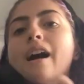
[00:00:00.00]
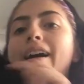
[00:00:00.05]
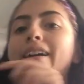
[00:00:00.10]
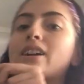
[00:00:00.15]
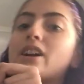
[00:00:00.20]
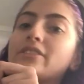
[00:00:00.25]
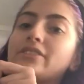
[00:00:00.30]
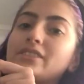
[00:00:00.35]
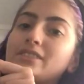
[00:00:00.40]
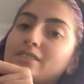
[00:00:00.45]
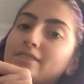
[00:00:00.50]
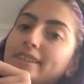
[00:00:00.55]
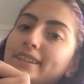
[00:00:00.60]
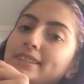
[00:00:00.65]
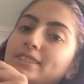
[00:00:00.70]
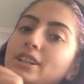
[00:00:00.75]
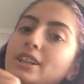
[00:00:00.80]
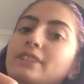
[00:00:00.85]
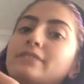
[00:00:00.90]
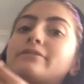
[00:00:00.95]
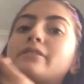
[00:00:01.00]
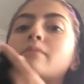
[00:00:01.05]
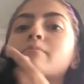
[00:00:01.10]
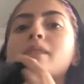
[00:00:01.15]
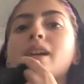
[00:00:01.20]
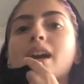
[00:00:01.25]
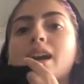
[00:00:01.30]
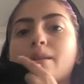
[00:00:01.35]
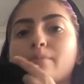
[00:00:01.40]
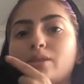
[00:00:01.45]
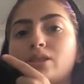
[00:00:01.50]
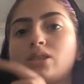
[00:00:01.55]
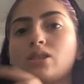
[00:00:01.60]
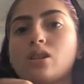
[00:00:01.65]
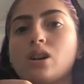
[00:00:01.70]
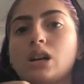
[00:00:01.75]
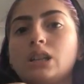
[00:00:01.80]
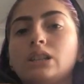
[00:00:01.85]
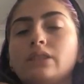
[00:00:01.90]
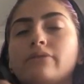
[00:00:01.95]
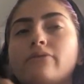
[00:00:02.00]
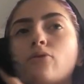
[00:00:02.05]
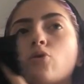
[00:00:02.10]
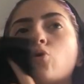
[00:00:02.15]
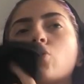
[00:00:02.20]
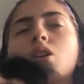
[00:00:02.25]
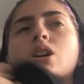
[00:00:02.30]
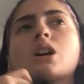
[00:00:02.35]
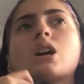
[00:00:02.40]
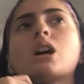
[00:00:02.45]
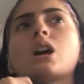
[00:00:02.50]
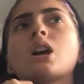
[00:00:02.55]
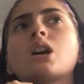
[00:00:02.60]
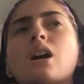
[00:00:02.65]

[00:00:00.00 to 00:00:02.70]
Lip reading: I got this leotard from Amazon for,